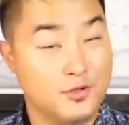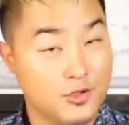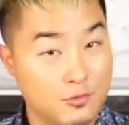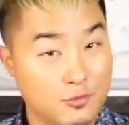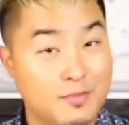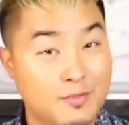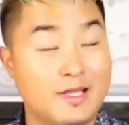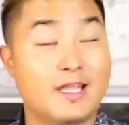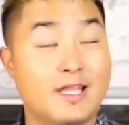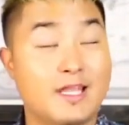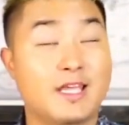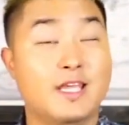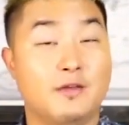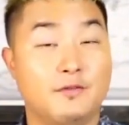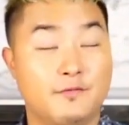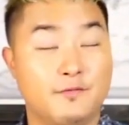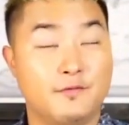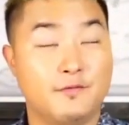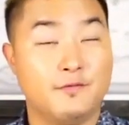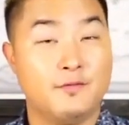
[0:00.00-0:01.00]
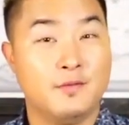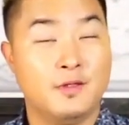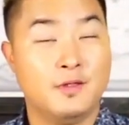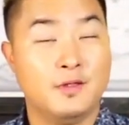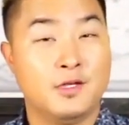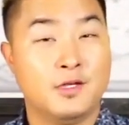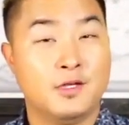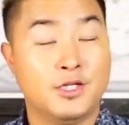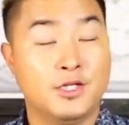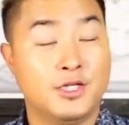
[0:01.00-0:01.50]
Do you believe?
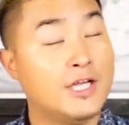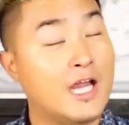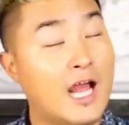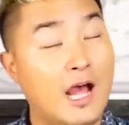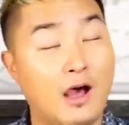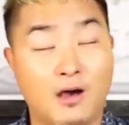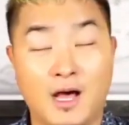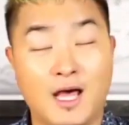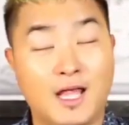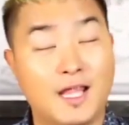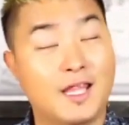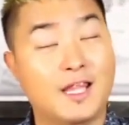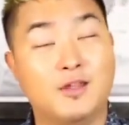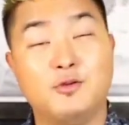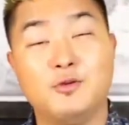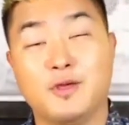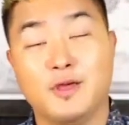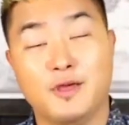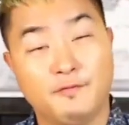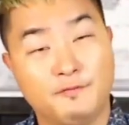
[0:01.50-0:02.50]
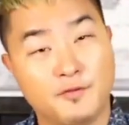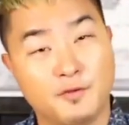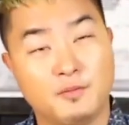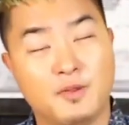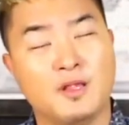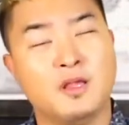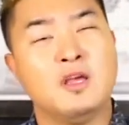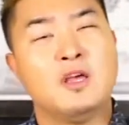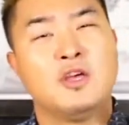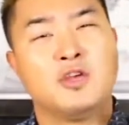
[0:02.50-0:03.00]
Shout hallelujah if you
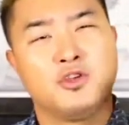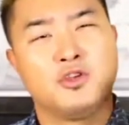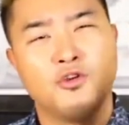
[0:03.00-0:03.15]
believe.